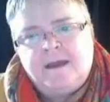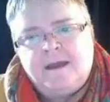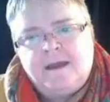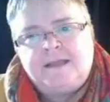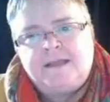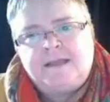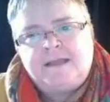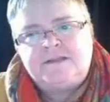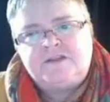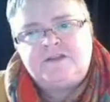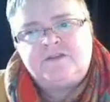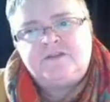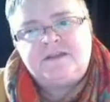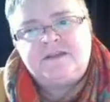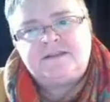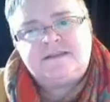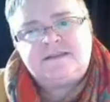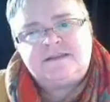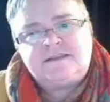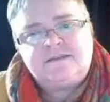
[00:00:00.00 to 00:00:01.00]
And so this
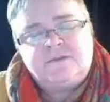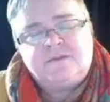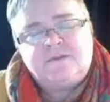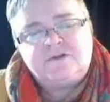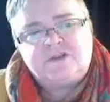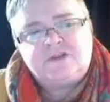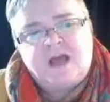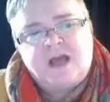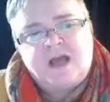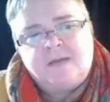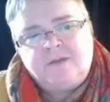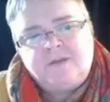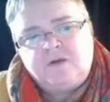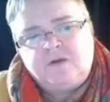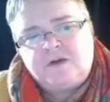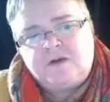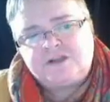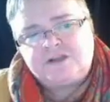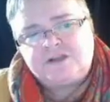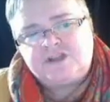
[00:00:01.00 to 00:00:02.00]
is the most common
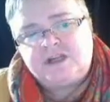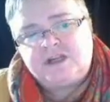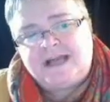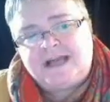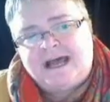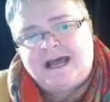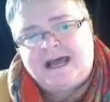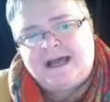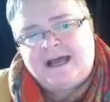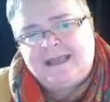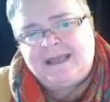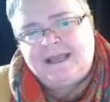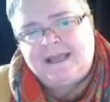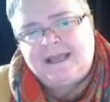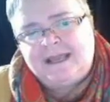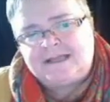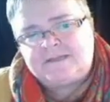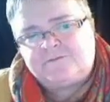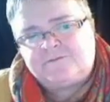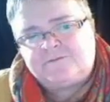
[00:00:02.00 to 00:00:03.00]
question I ask
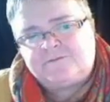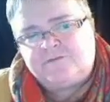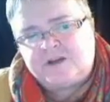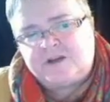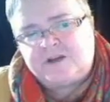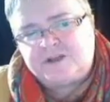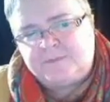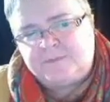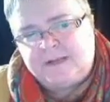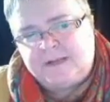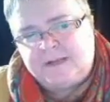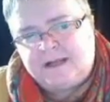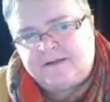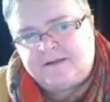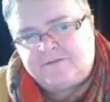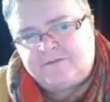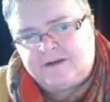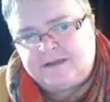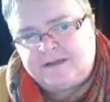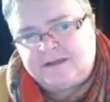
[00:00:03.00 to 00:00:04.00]
freshmen out of
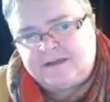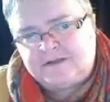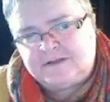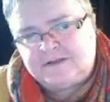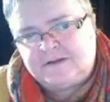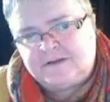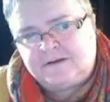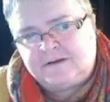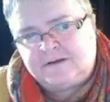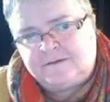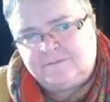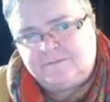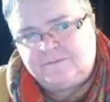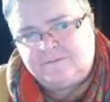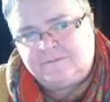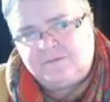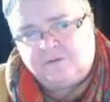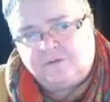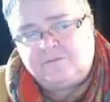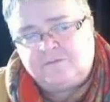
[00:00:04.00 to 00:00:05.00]
high school,
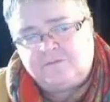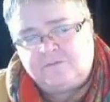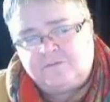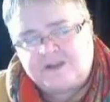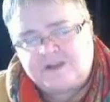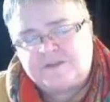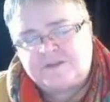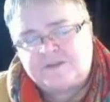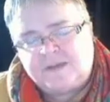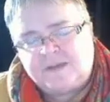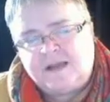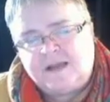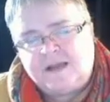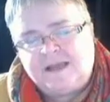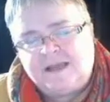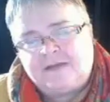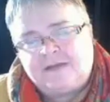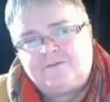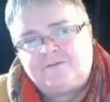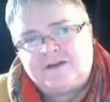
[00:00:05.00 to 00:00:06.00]
or freshmen coming out
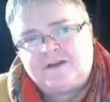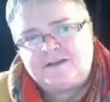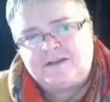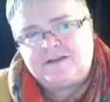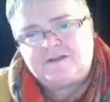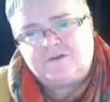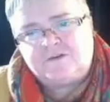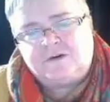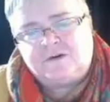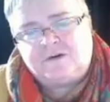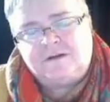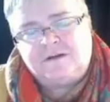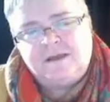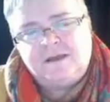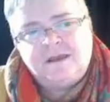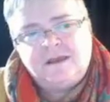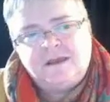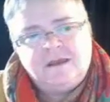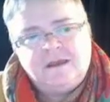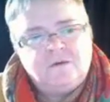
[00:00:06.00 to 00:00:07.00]
of high school.
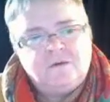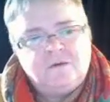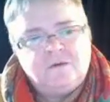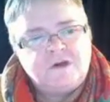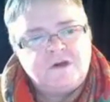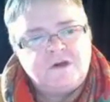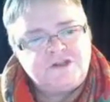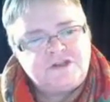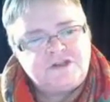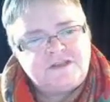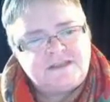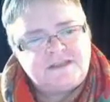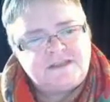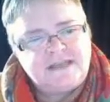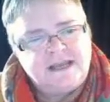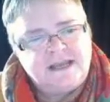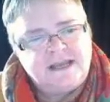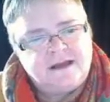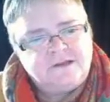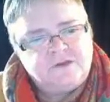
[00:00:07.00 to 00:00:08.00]
What should stay
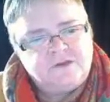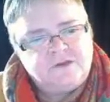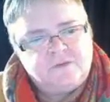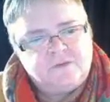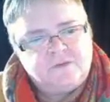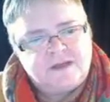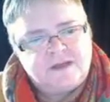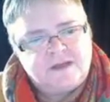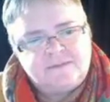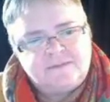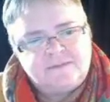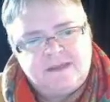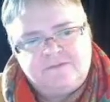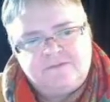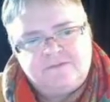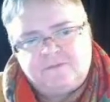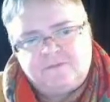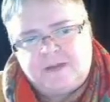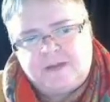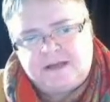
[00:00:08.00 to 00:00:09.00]
on your resume from
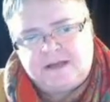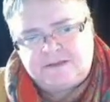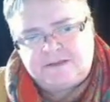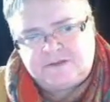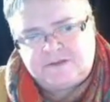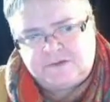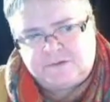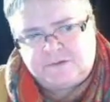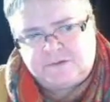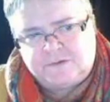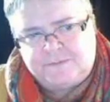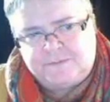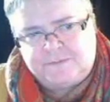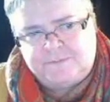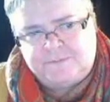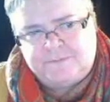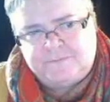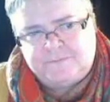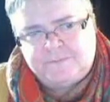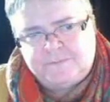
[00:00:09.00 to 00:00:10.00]
high school?
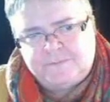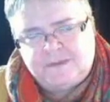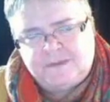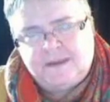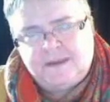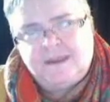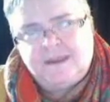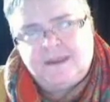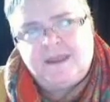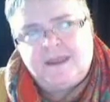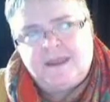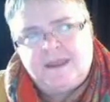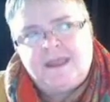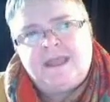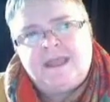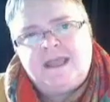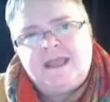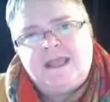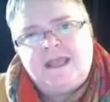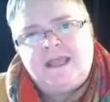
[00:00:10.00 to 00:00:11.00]

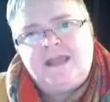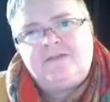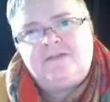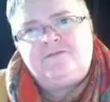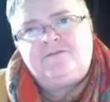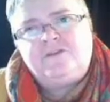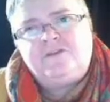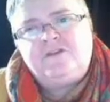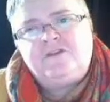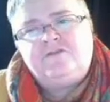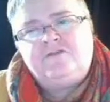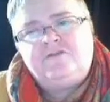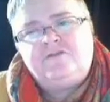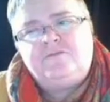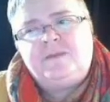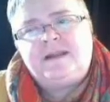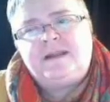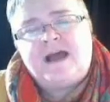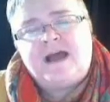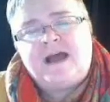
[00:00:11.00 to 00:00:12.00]
If you've been
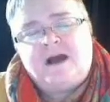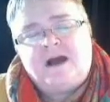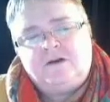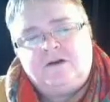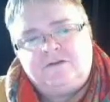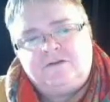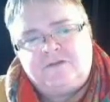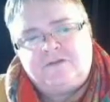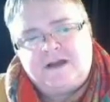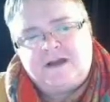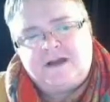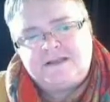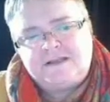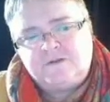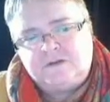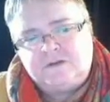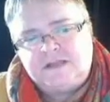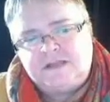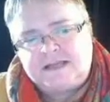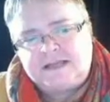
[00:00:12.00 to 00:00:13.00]
out of high school
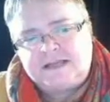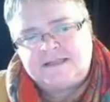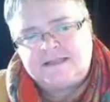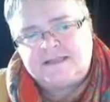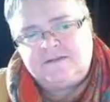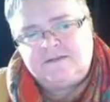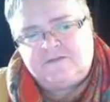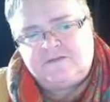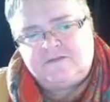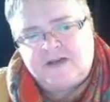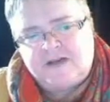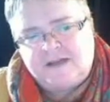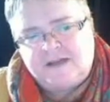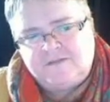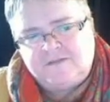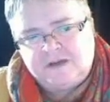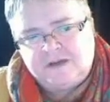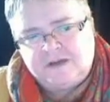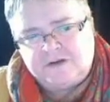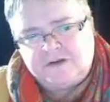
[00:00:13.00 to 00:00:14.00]
less than 5
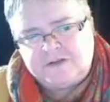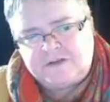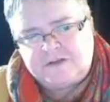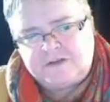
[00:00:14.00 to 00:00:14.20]
years,